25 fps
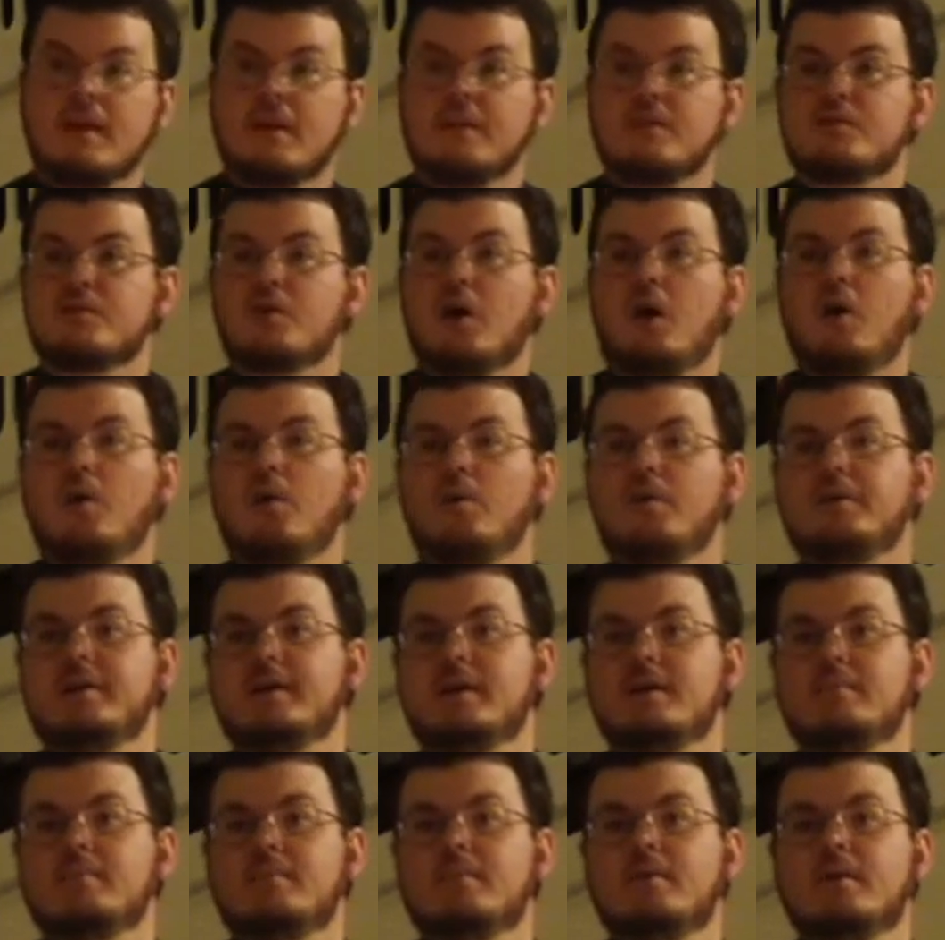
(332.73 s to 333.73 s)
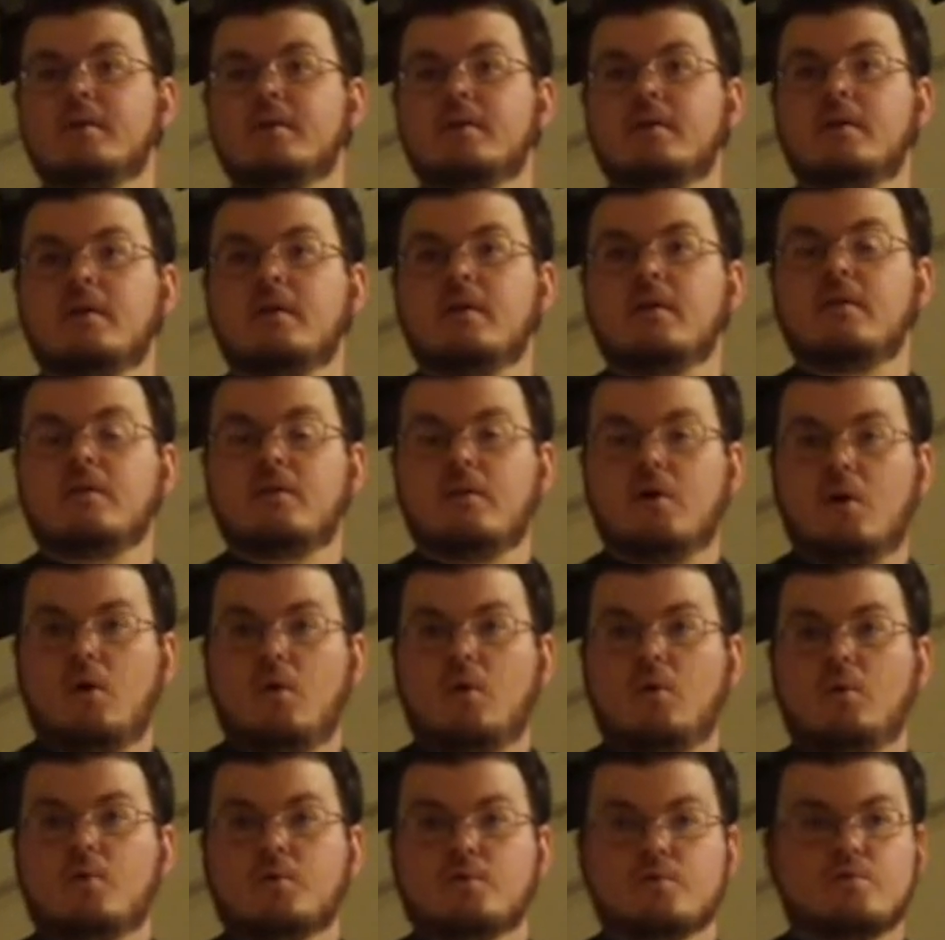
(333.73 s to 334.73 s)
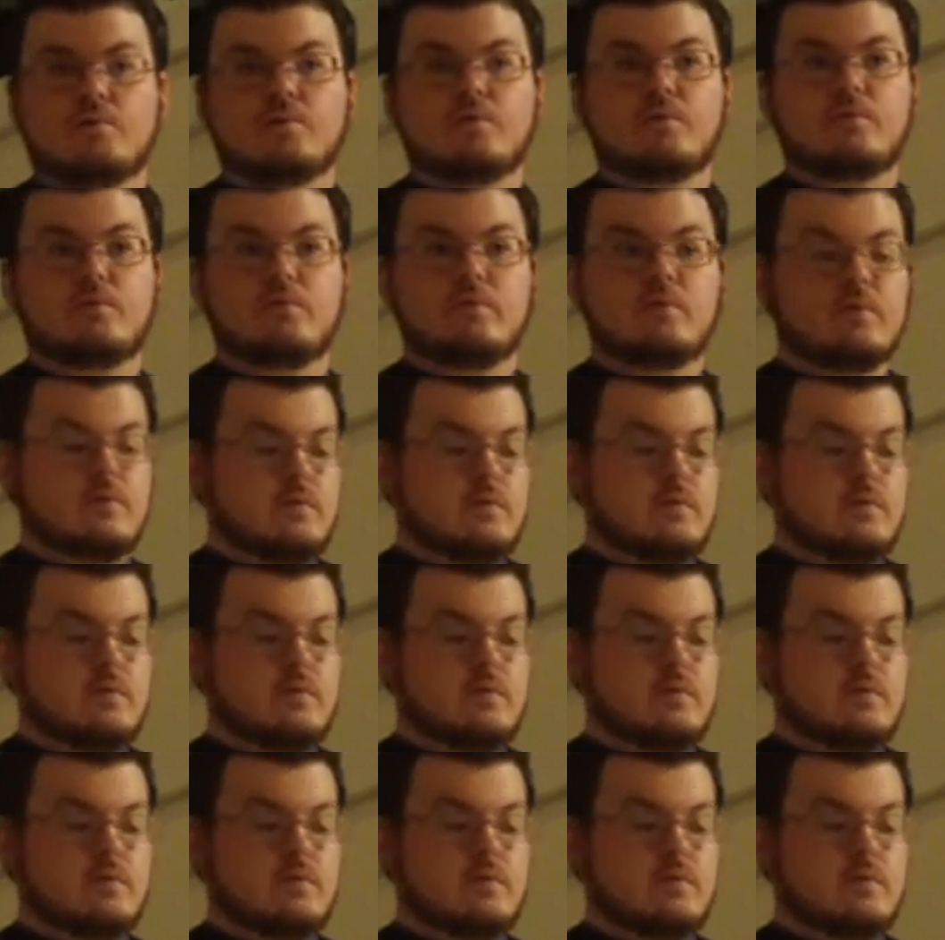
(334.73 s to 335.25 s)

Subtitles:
and told him the whole truth.